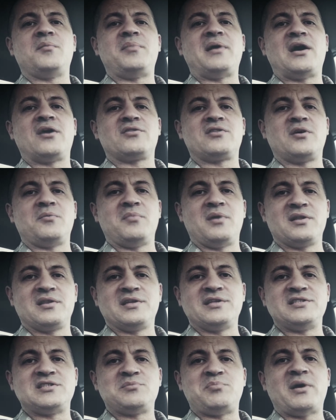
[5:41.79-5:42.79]
about their
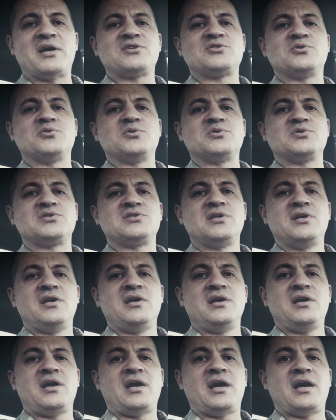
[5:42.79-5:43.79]
monthly specials
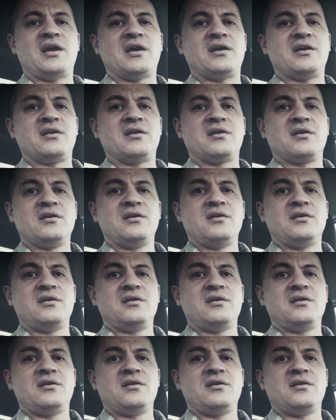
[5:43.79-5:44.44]
and